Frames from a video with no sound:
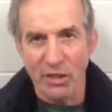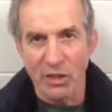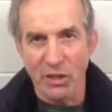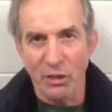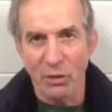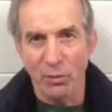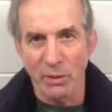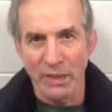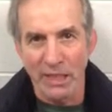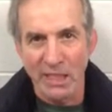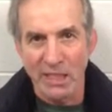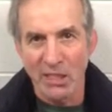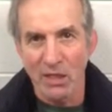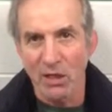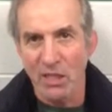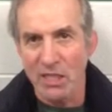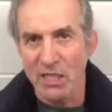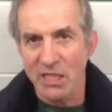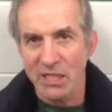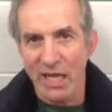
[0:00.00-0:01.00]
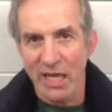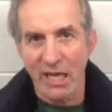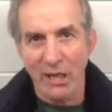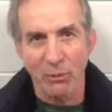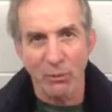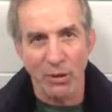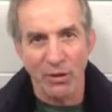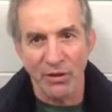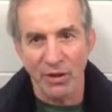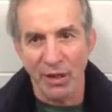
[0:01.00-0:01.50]
So when they started
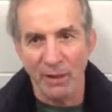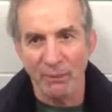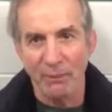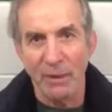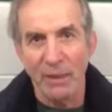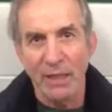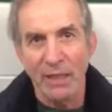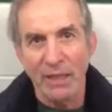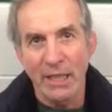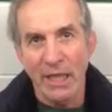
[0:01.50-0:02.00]
skating with them,